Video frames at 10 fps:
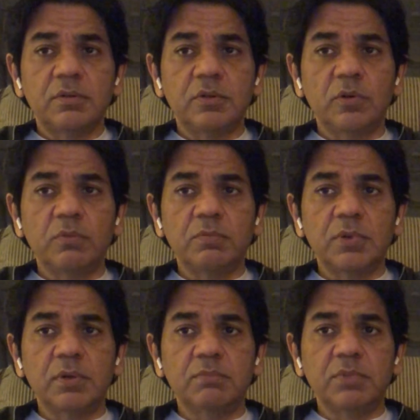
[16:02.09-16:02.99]
In
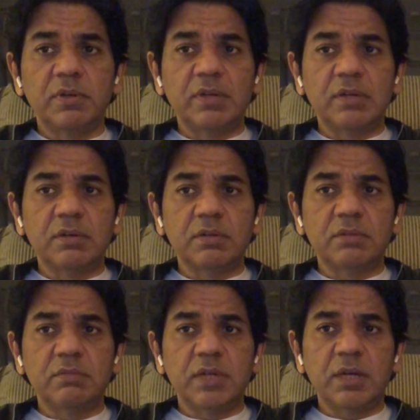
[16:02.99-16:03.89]

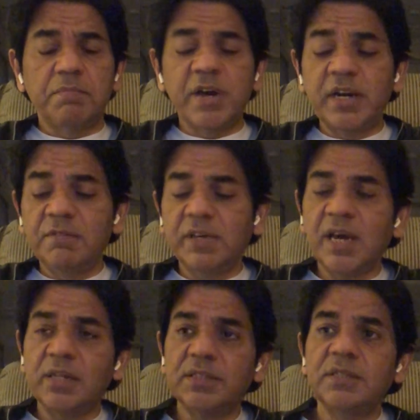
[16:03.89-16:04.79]
a comparative
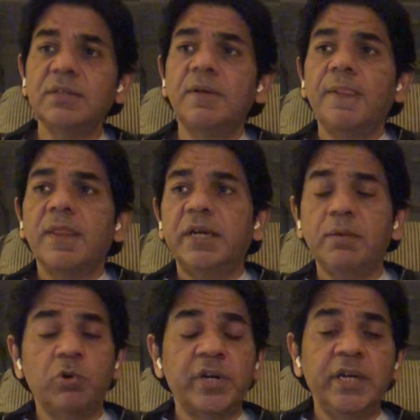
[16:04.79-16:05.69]
analysis,
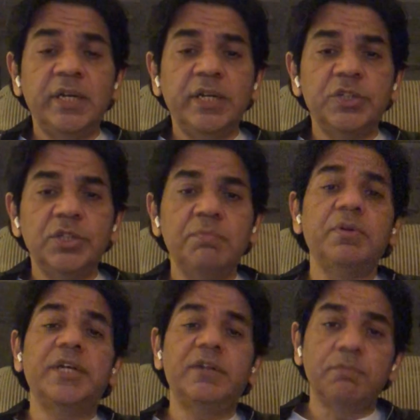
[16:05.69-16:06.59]
democratic leadership
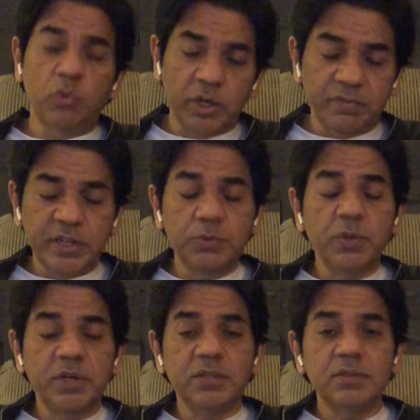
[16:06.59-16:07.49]
motivates
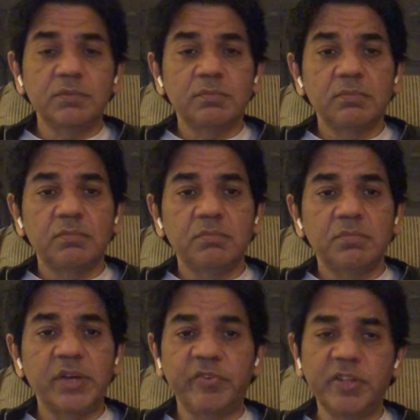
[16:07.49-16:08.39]
workers.
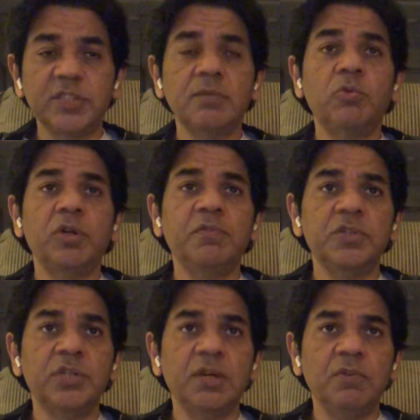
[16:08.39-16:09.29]
It raises the
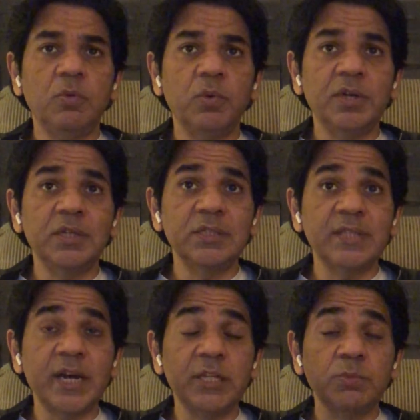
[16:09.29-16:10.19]
motivation level of workers.
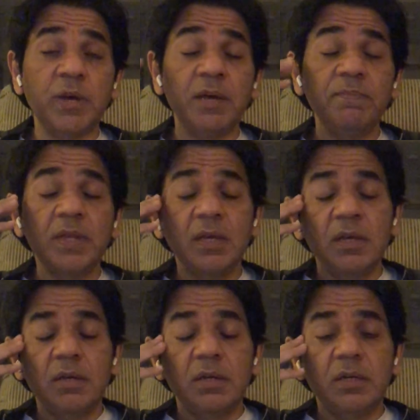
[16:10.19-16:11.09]
That is why
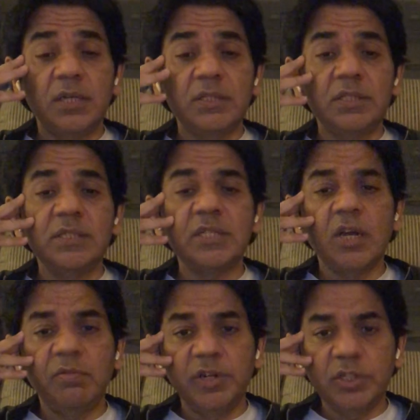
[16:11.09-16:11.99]
this style
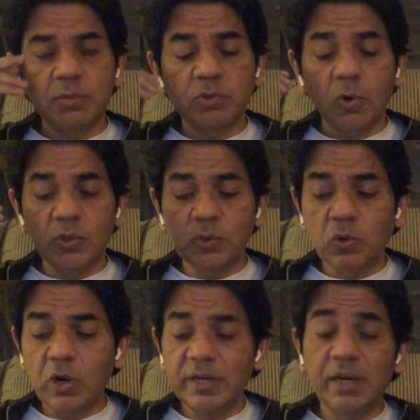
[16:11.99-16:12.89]
of leadership is also
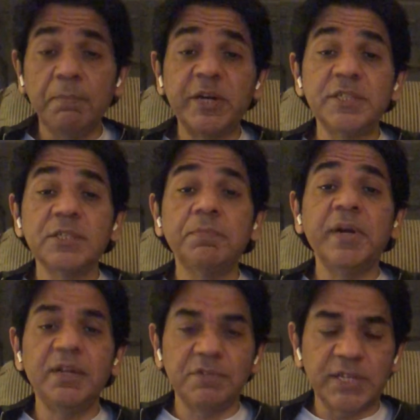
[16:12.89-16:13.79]
called a
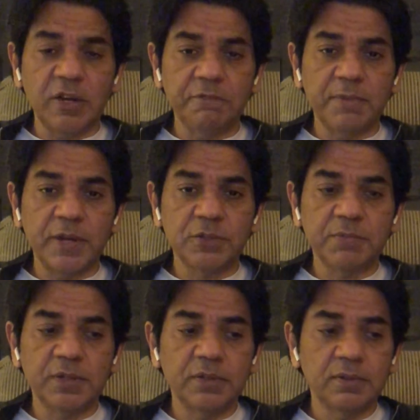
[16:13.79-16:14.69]
participative style of management,